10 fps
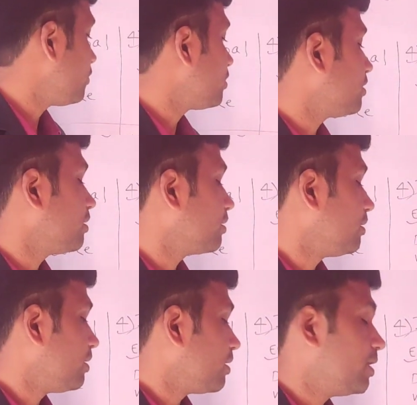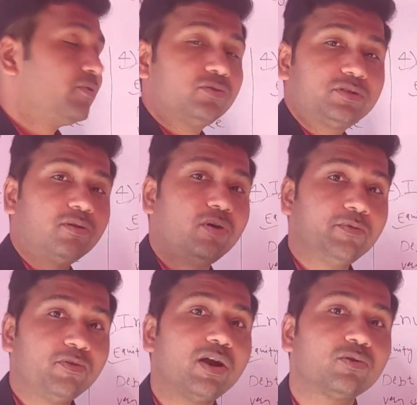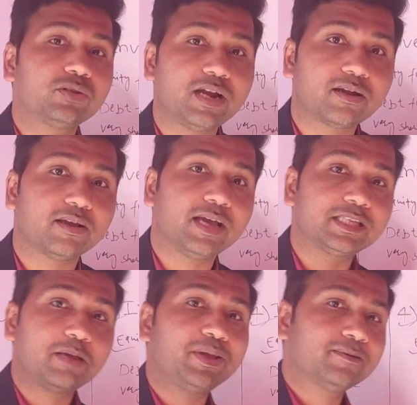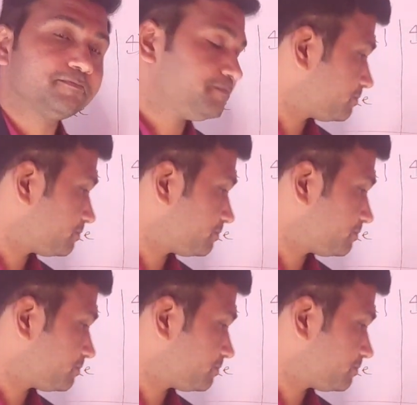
for, if you want to start SIP,